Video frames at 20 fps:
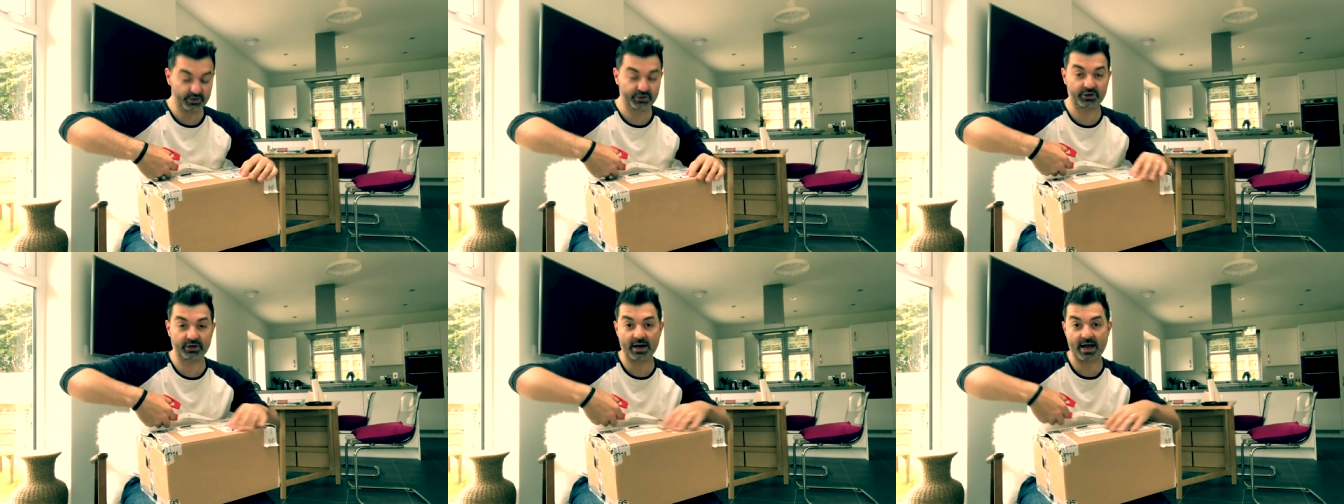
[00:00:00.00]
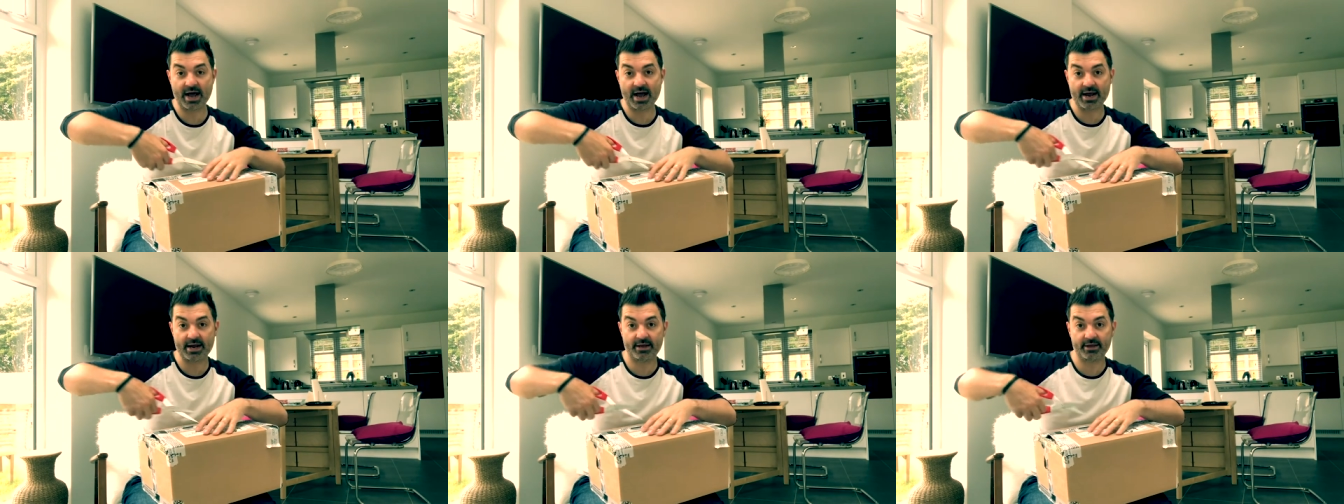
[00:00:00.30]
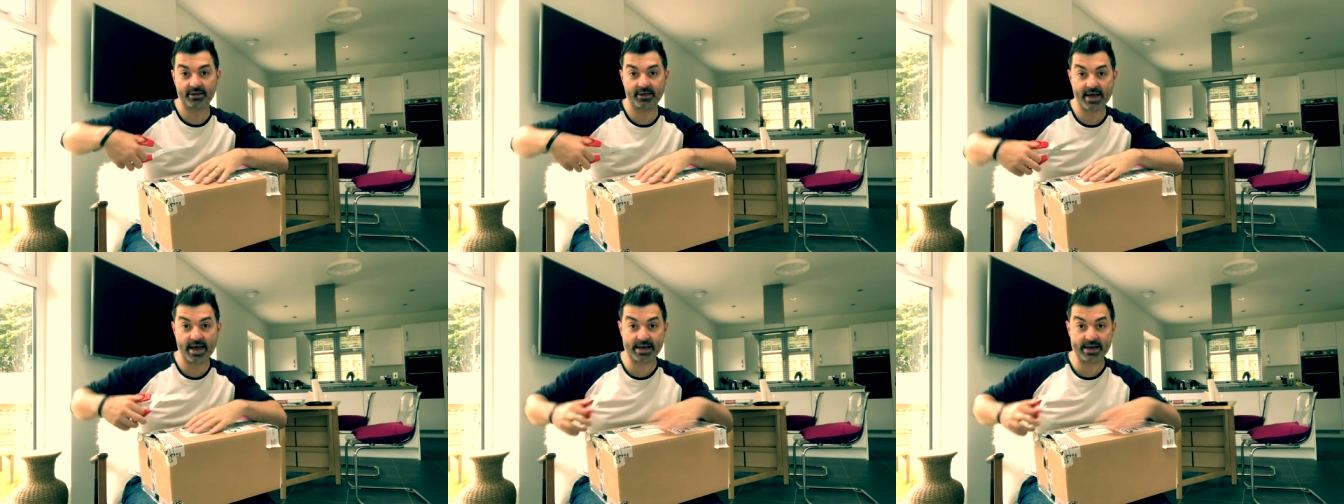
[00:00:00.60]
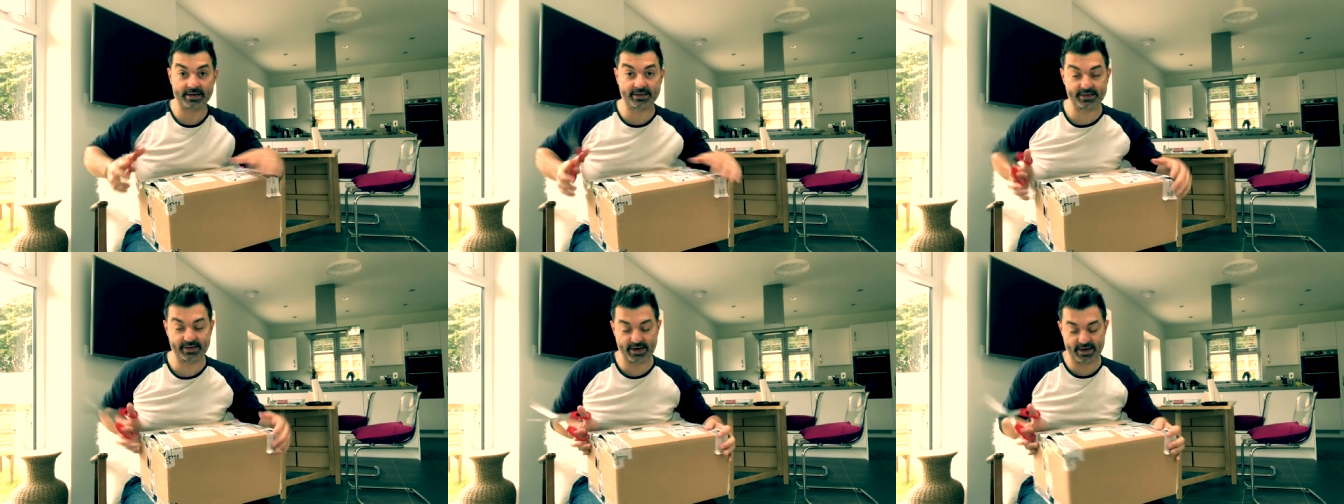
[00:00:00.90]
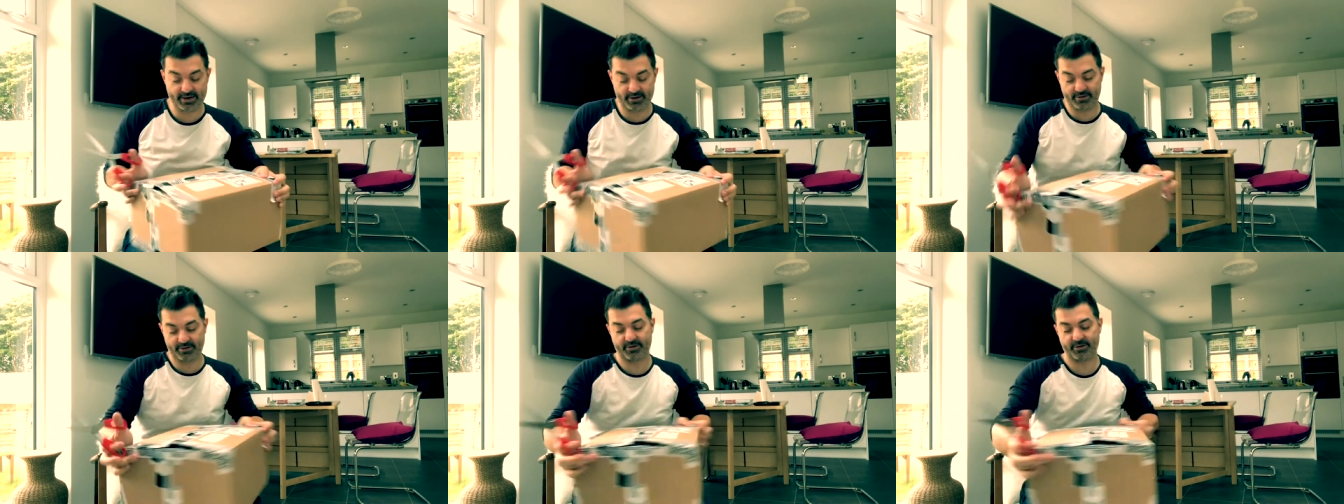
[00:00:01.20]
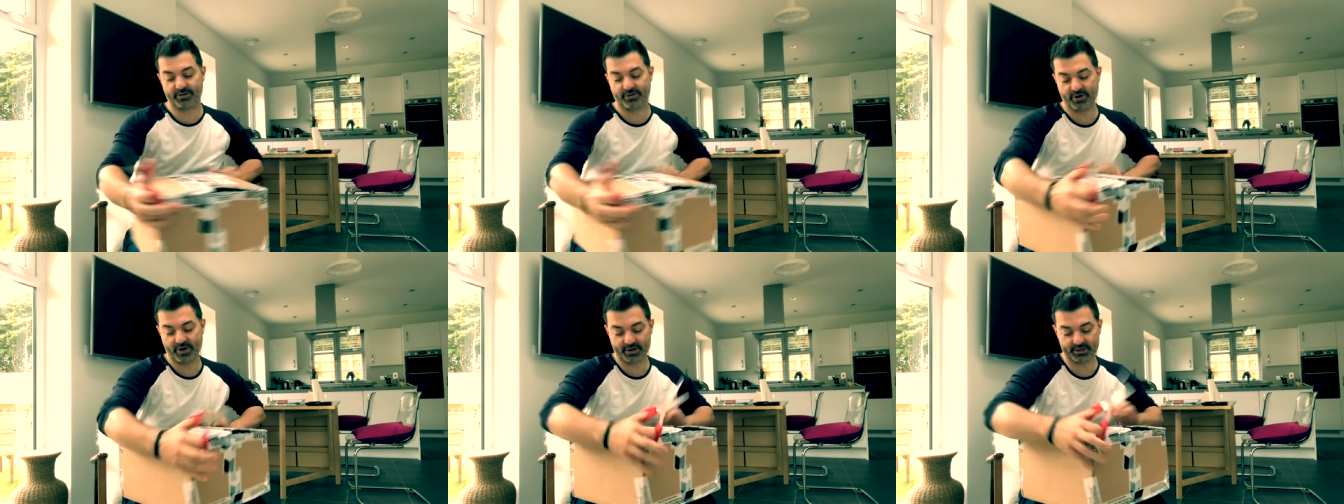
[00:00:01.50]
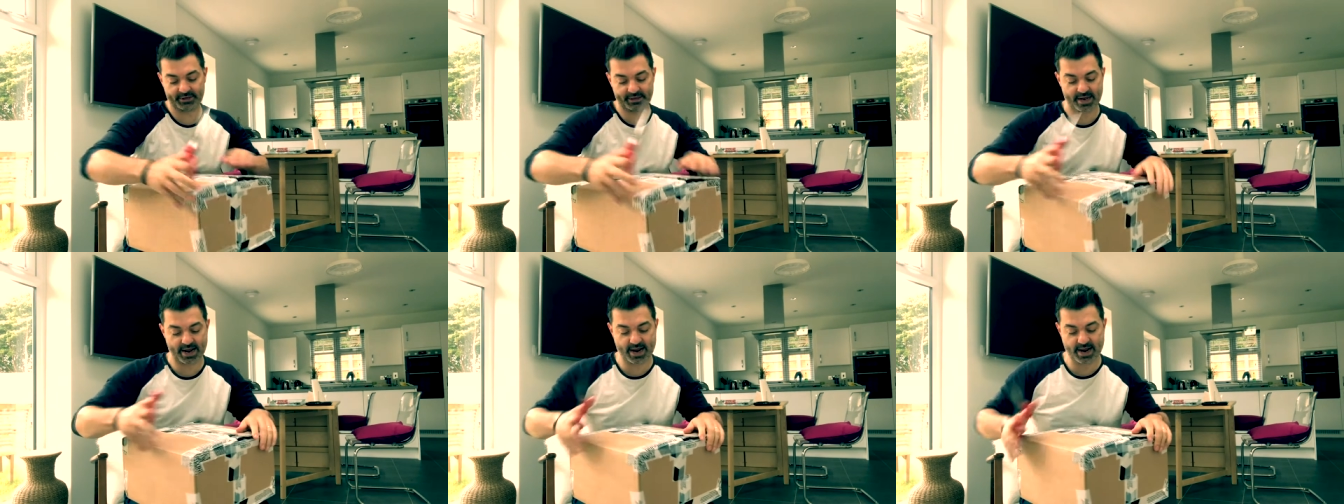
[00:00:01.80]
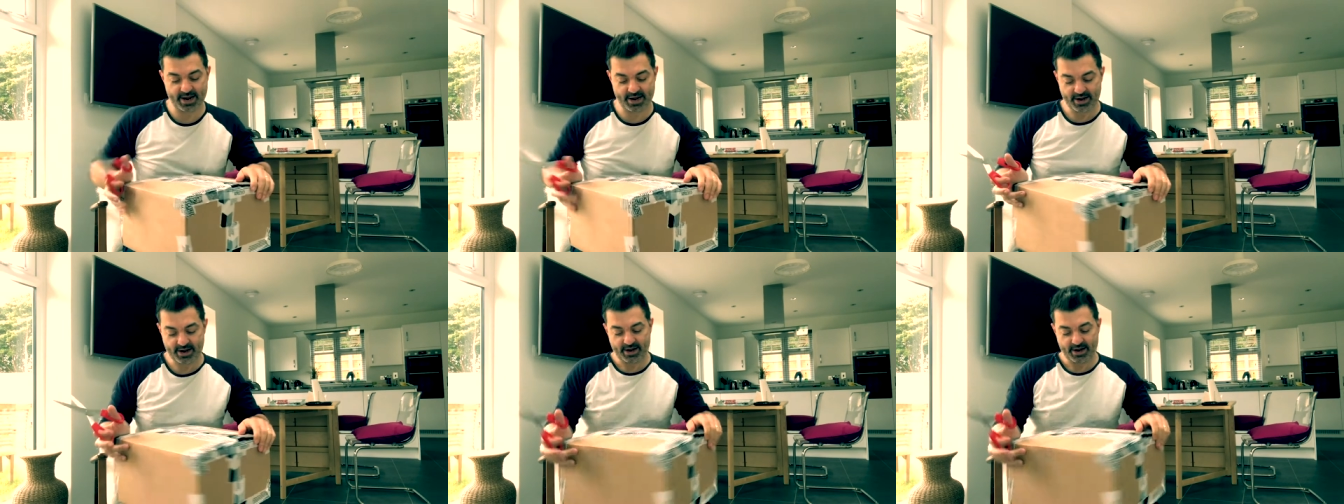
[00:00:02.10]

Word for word: July the 18th on Thursday,